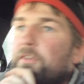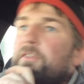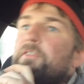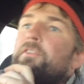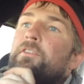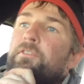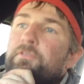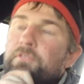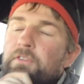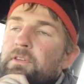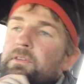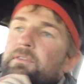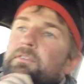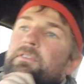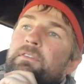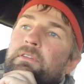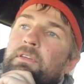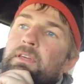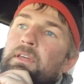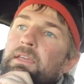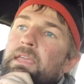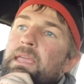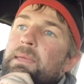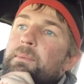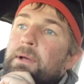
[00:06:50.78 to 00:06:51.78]
assistant,
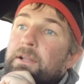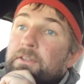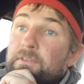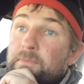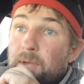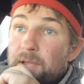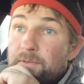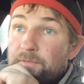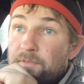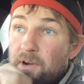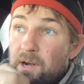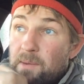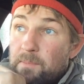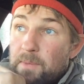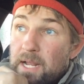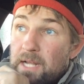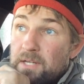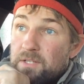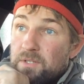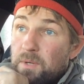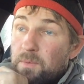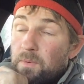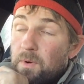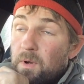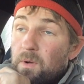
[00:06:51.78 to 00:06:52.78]
came out to my farm and
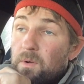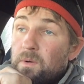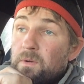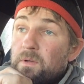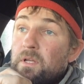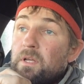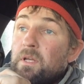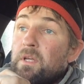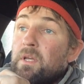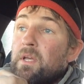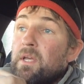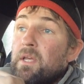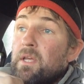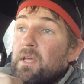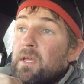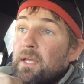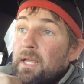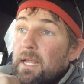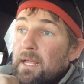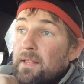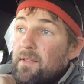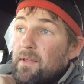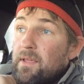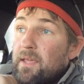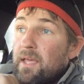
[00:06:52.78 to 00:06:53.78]
actually rode
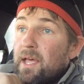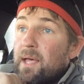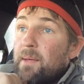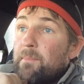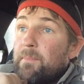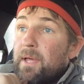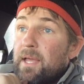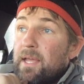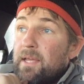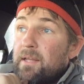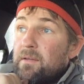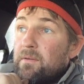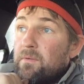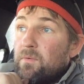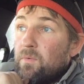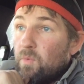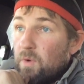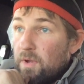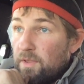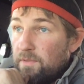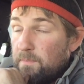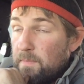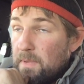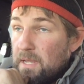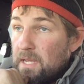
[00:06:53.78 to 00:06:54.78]
in the combine
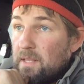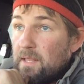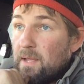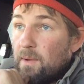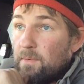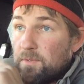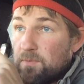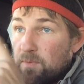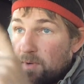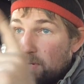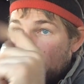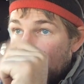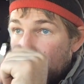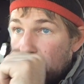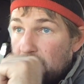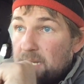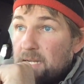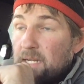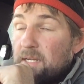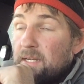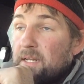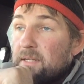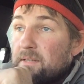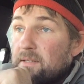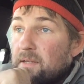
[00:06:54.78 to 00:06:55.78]
with me. That was one day I
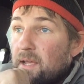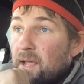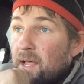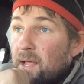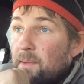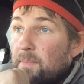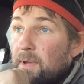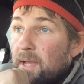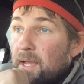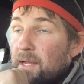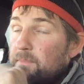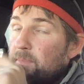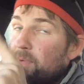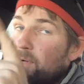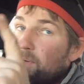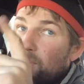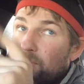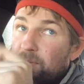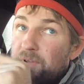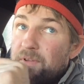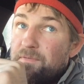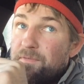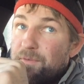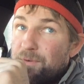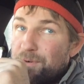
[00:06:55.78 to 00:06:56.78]
did get to combine, but
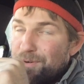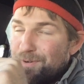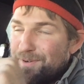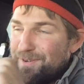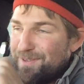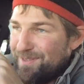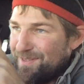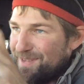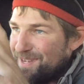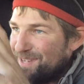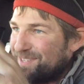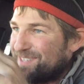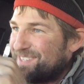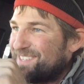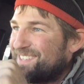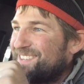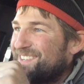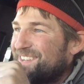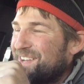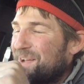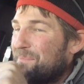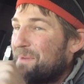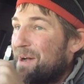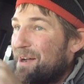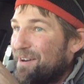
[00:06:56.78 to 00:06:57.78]
only for this
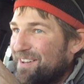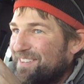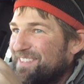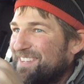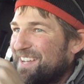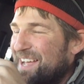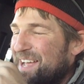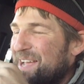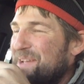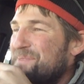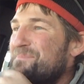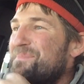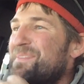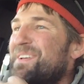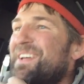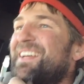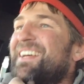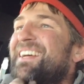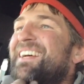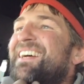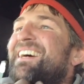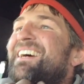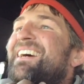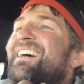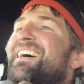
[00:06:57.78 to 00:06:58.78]
amount of time,
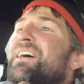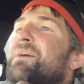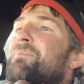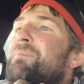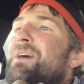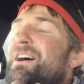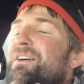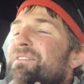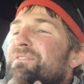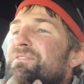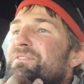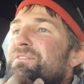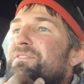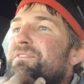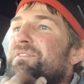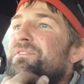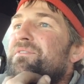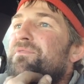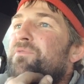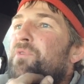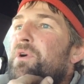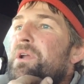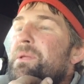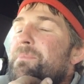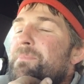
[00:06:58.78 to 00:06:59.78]
about
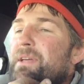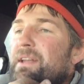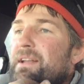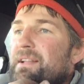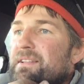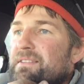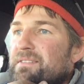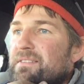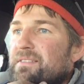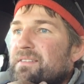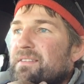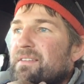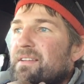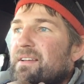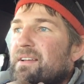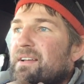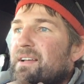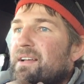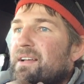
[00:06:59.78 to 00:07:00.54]
40 minutes.